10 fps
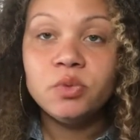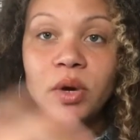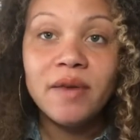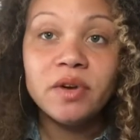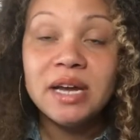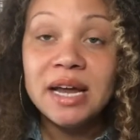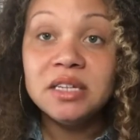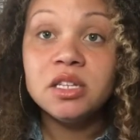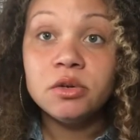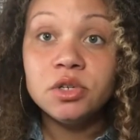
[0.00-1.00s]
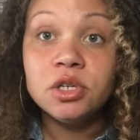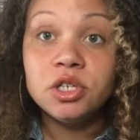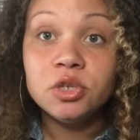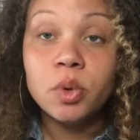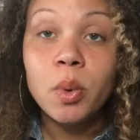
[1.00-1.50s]
Whatever days those
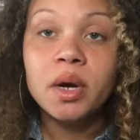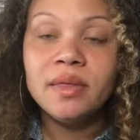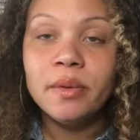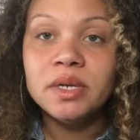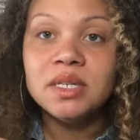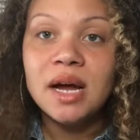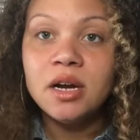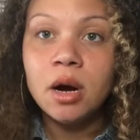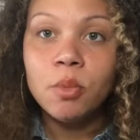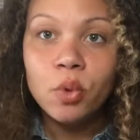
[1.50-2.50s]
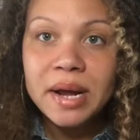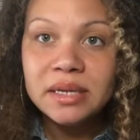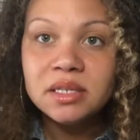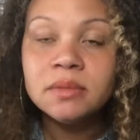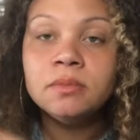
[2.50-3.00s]
nurses were working, they were assigned to our boys.